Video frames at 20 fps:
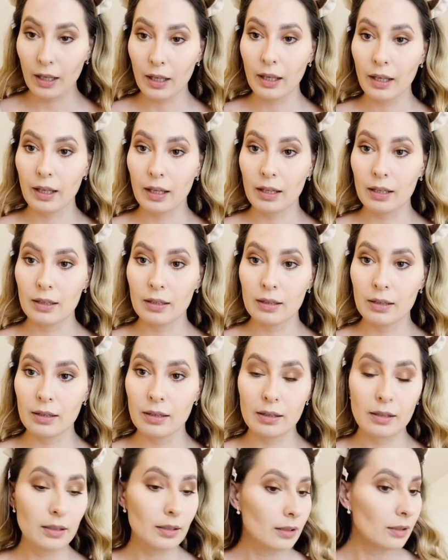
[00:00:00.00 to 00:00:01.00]

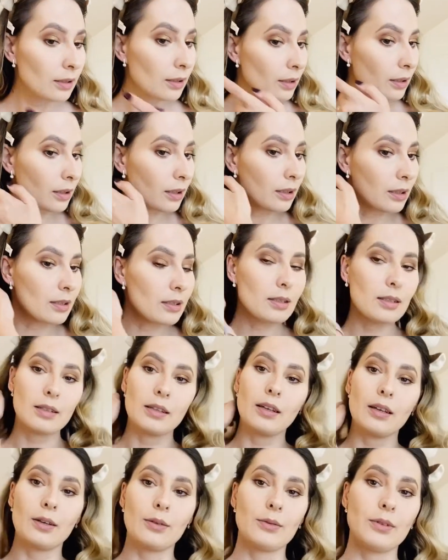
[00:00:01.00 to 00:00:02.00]
and let's
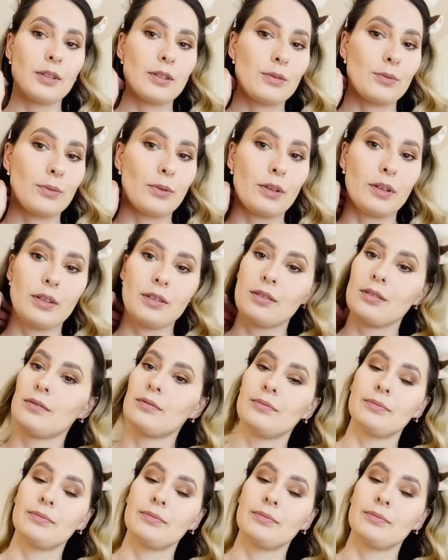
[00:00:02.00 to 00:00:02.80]
see how this works.